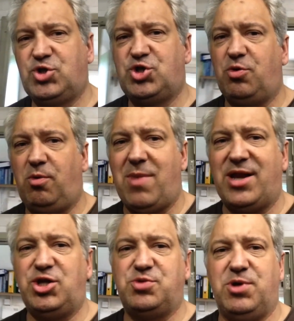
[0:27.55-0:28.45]
tool
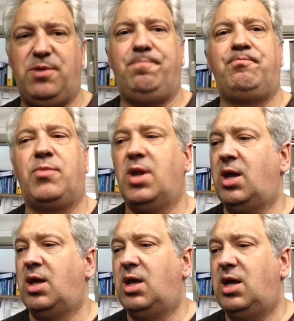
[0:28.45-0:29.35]
management
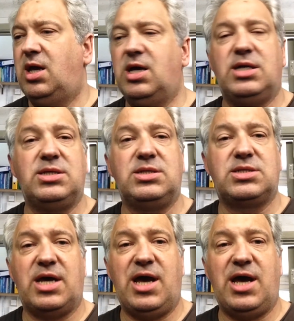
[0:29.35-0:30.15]
and